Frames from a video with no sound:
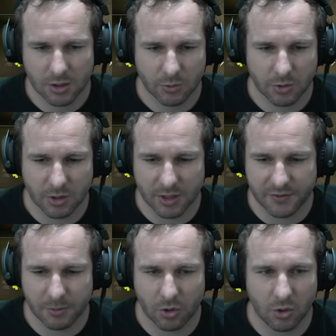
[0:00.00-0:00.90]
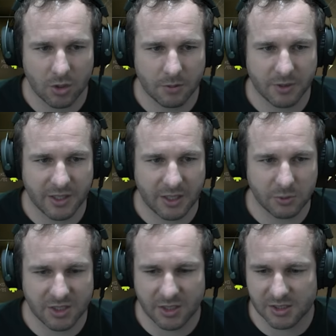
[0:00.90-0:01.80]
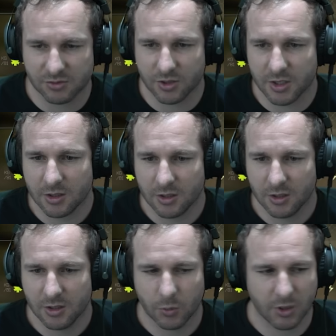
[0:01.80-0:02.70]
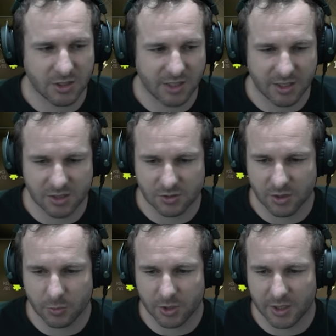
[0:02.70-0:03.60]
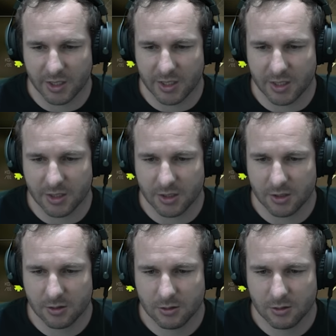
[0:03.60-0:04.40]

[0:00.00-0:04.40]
We could have left him behind, but now we see this rig. We're going to take this rig and we're going to get out of here.